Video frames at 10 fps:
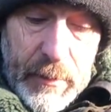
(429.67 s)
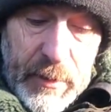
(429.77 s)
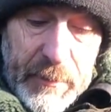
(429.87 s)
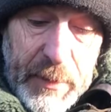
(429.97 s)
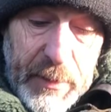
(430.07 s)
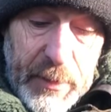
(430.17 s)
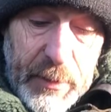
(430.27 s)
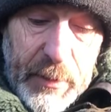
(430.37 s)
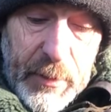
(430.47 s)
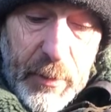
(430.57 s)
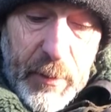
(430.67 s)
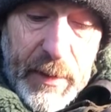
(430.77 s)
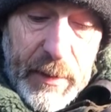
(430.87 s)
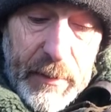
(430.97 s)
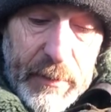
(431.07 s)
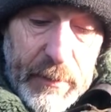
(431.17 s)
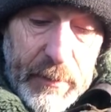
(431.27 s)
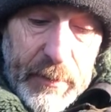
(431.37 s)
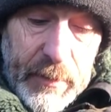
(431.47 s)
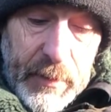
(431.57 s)
suppose you could call that
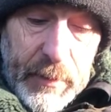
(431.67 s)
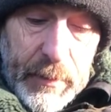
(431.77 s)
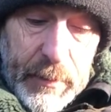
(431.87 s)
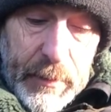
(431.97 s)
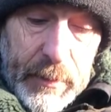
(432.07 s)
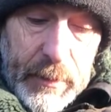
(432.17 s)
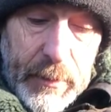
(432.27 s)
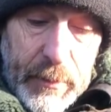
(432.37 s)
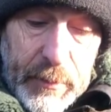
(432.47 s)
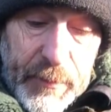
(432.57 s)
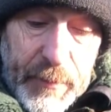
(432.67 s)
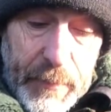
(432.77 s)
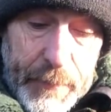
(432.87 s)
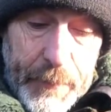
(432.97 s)
a lark's foot.